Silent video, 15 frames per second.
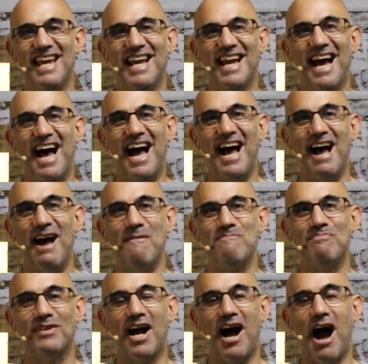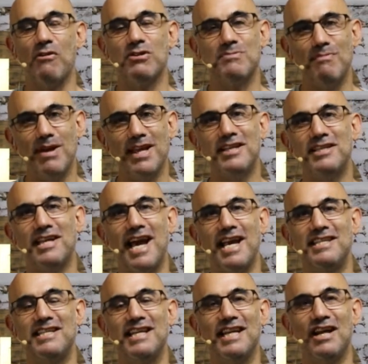I was
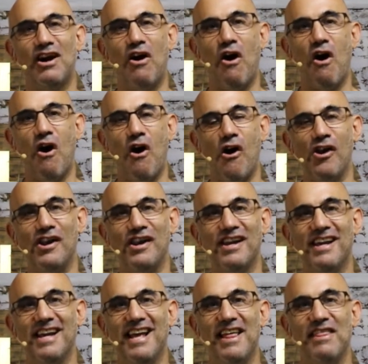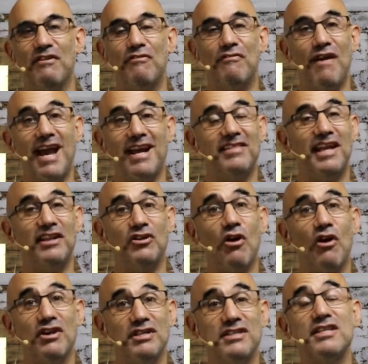meditating on the fact that God has
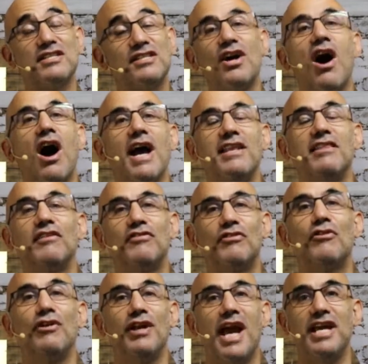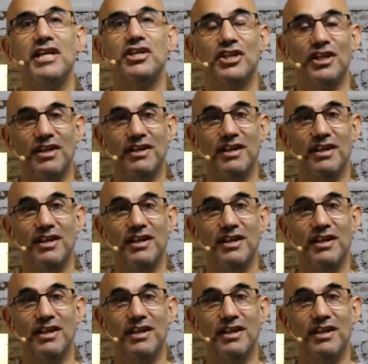designed this creation,